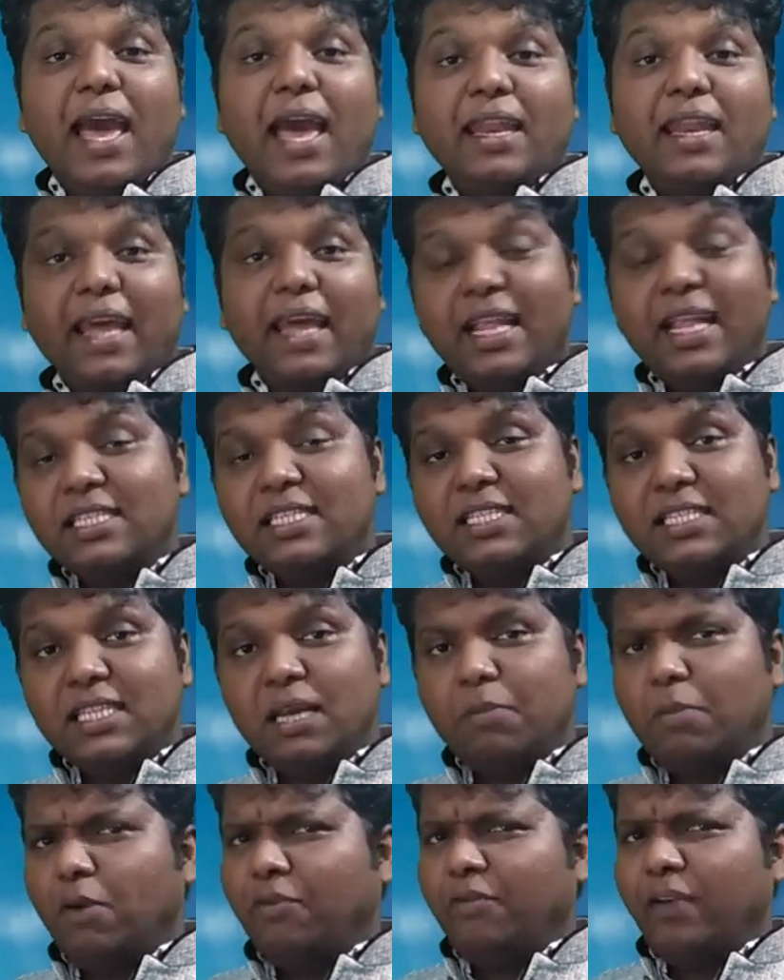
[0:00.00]
and
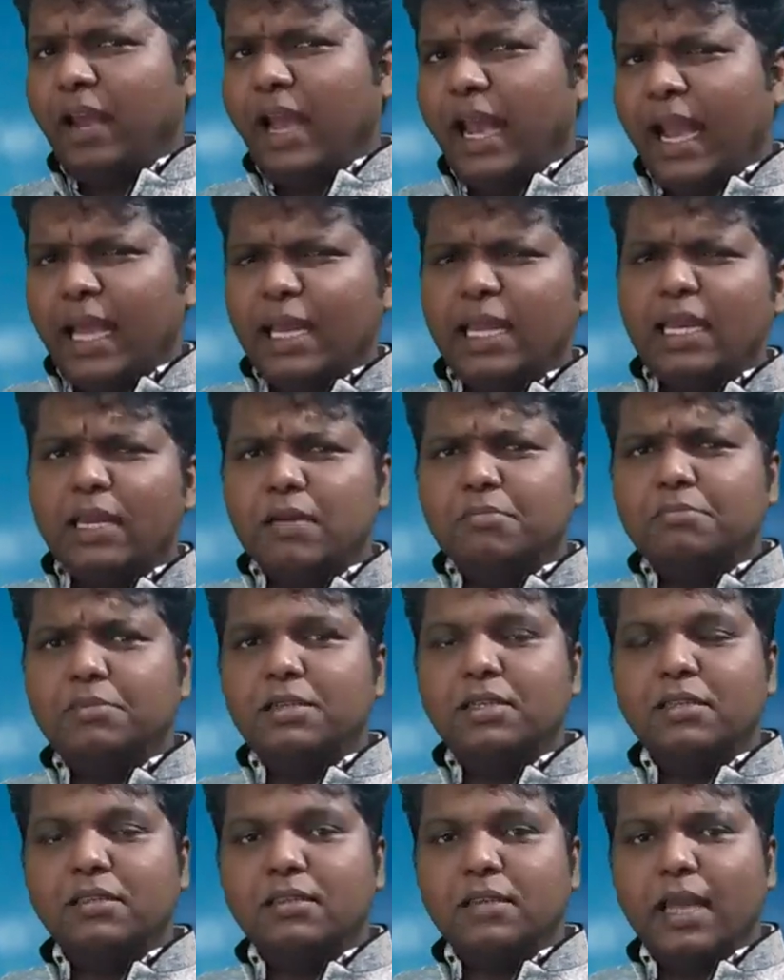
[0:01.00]
LCM of any
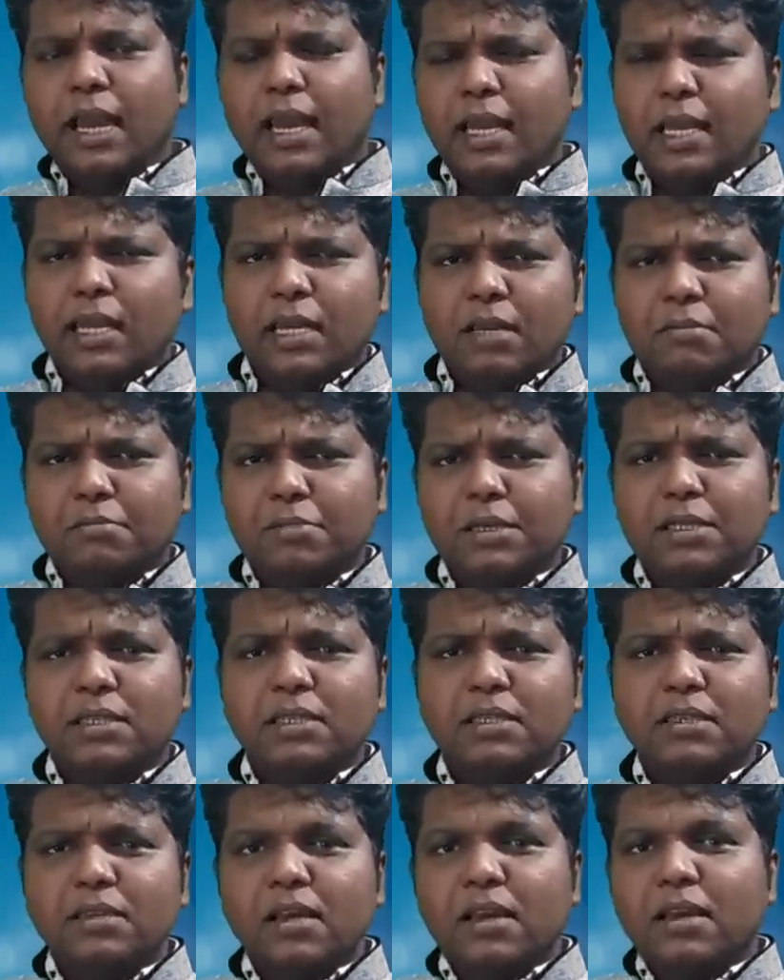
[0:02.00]
numbers
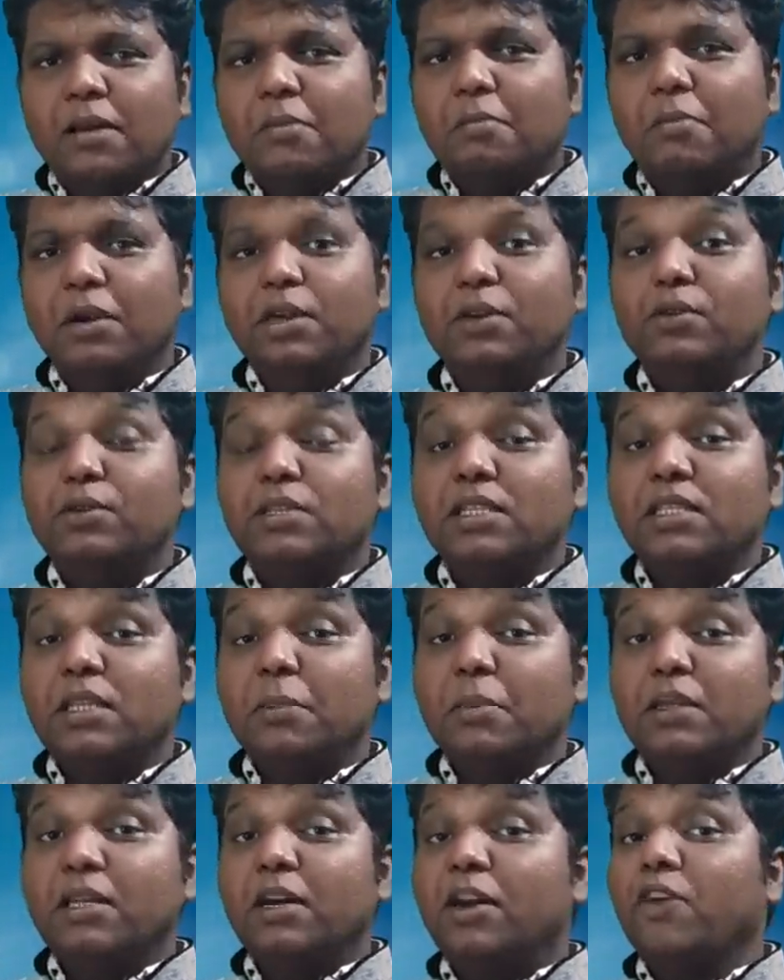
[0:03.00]
by using the
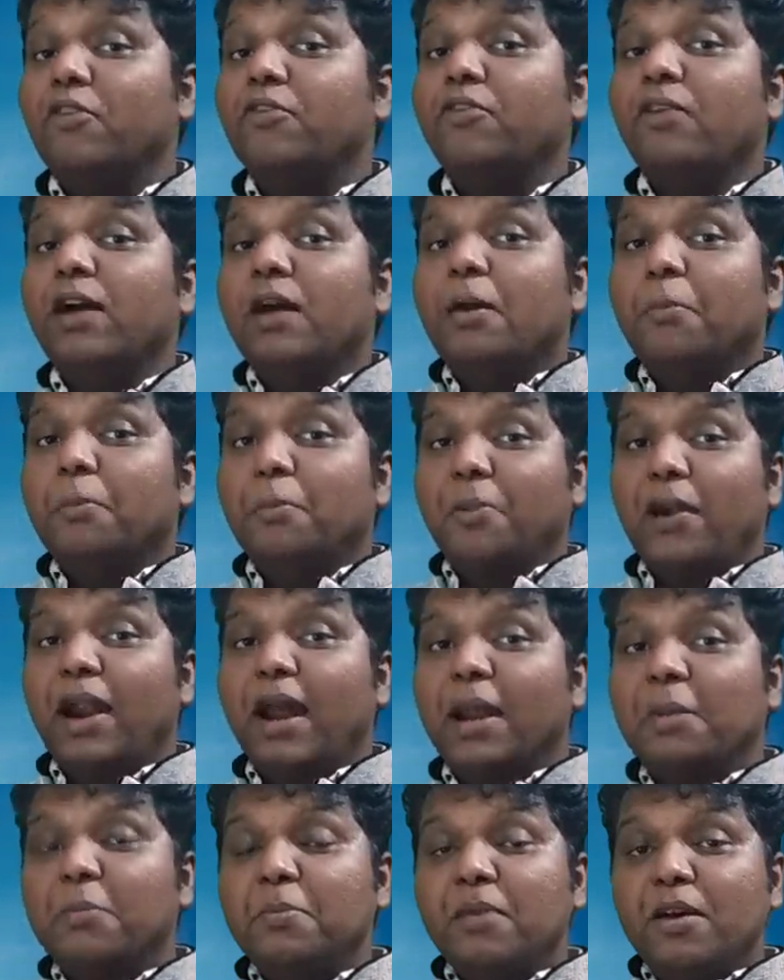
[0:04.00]
method of
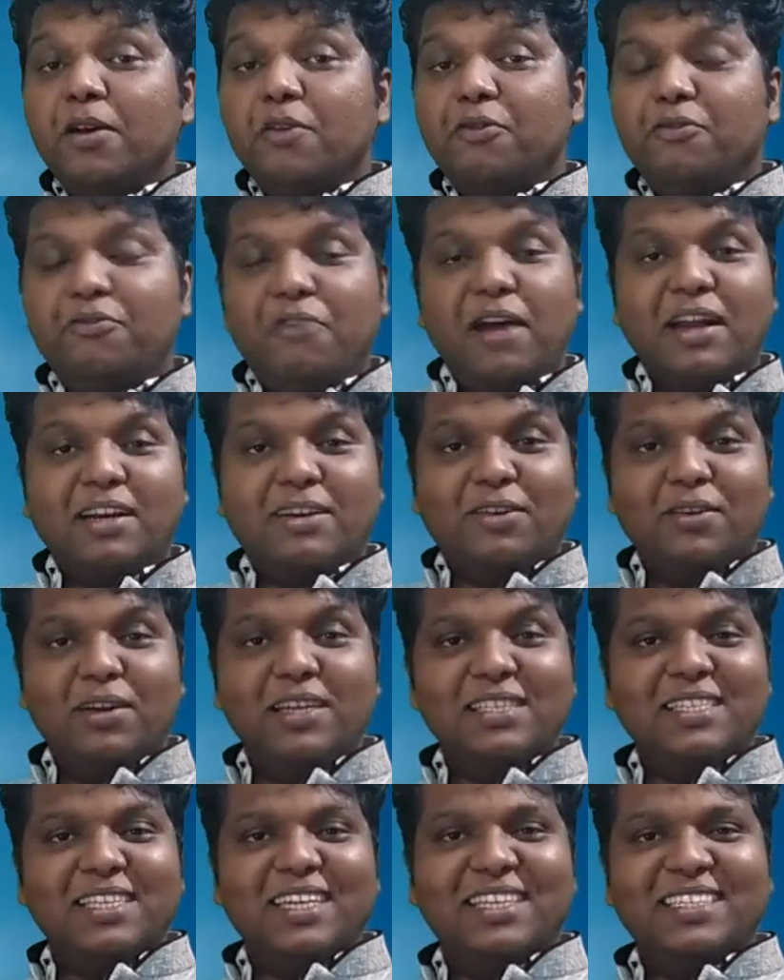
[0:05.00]
prime
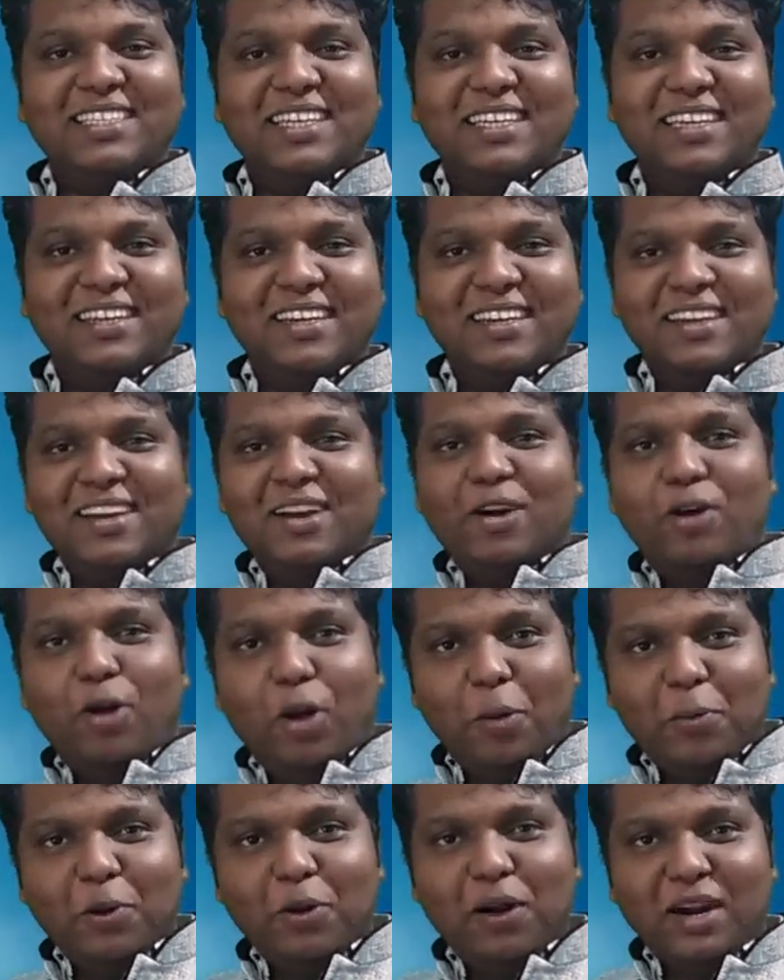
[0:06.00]
factorization.
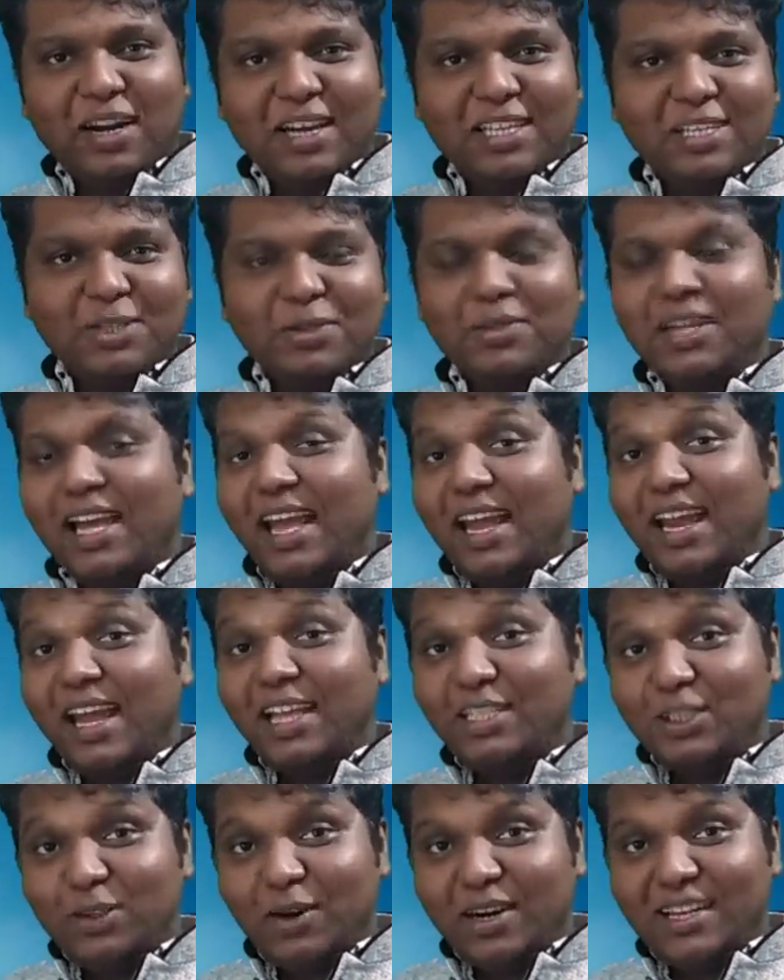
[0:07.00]
Hope you understood and
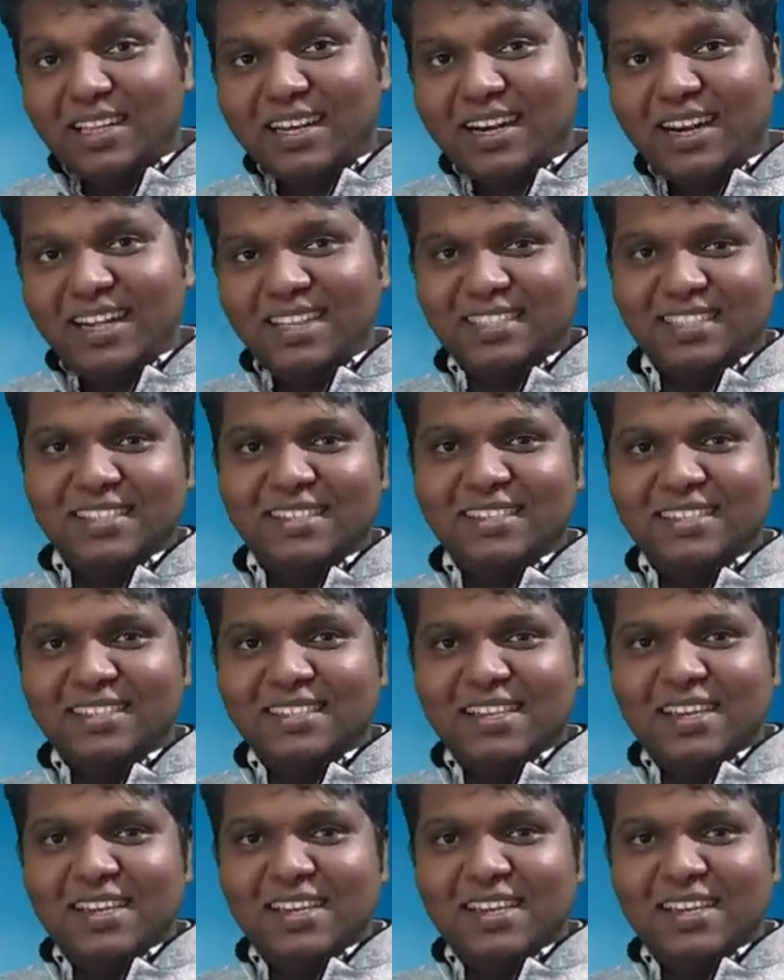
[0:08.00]
enjoyed the class.